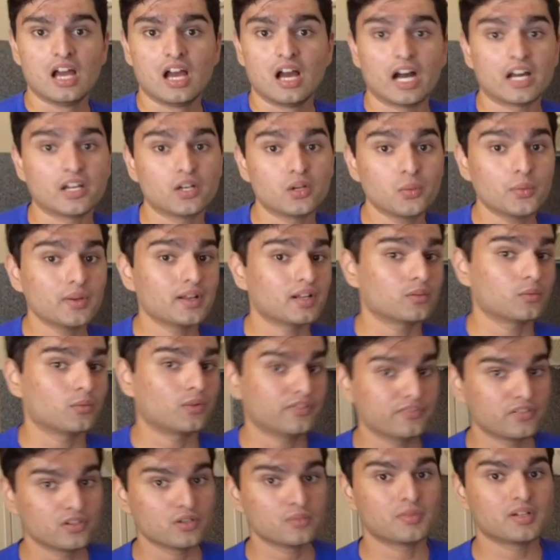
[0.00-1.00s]
I know a
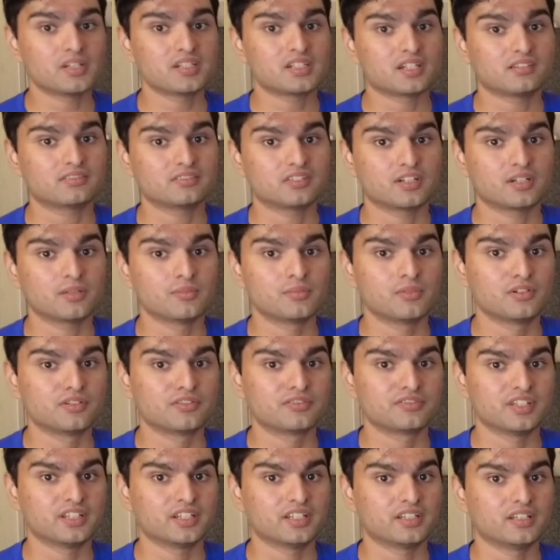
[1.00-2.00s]
few months after I
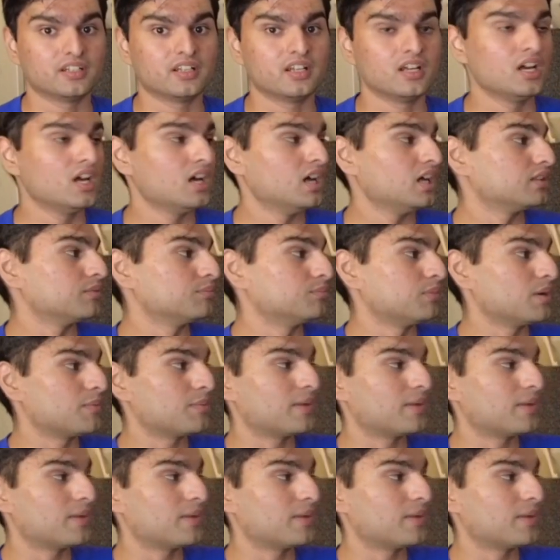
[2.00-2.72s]
moved in, my